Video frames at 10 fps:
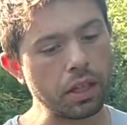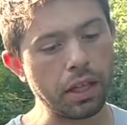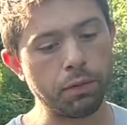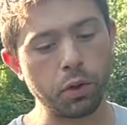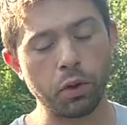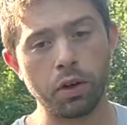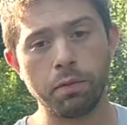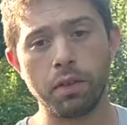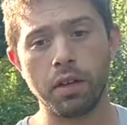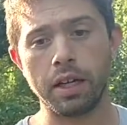if you're a,
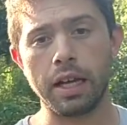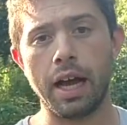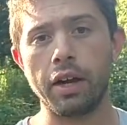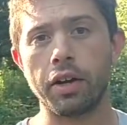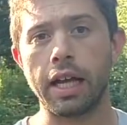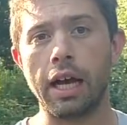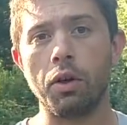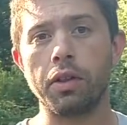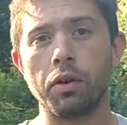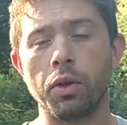a guy or
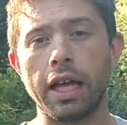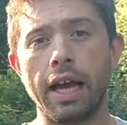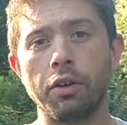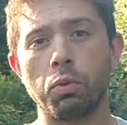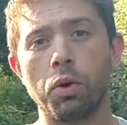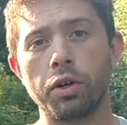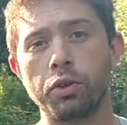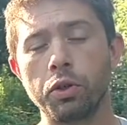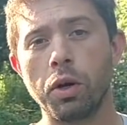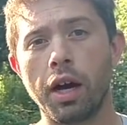gal that only has one or
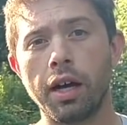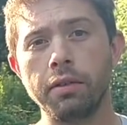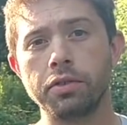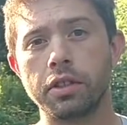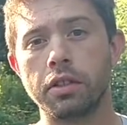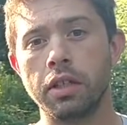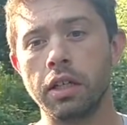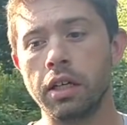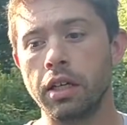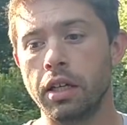two hives and
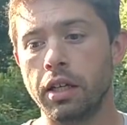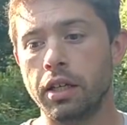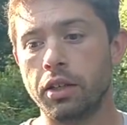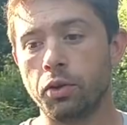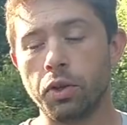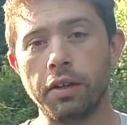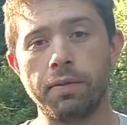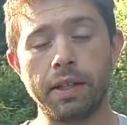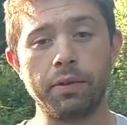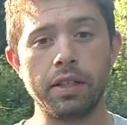you live
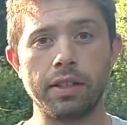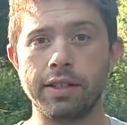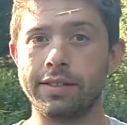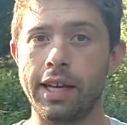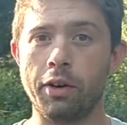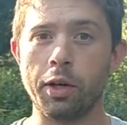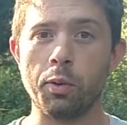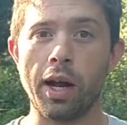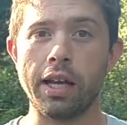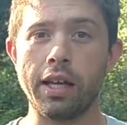even in this area
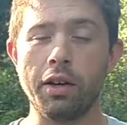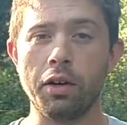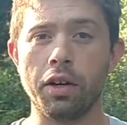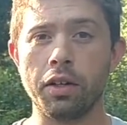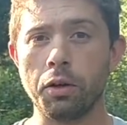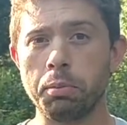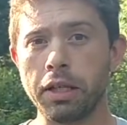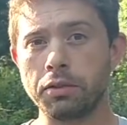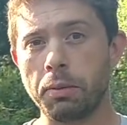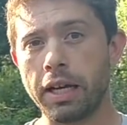right here, your
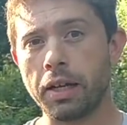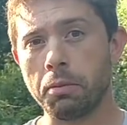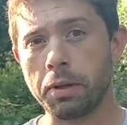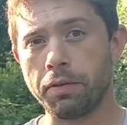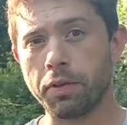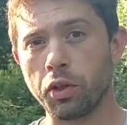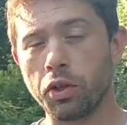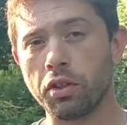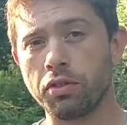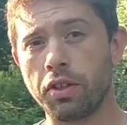bees might not be
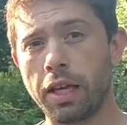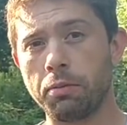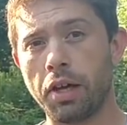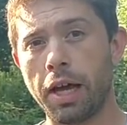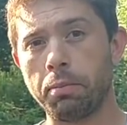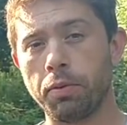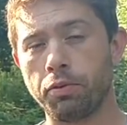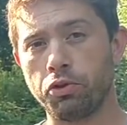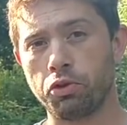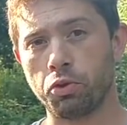feeling the same type of
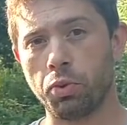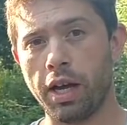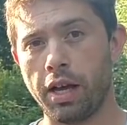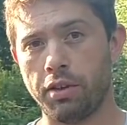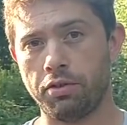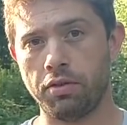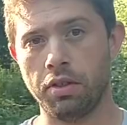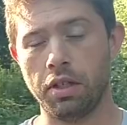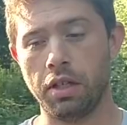stress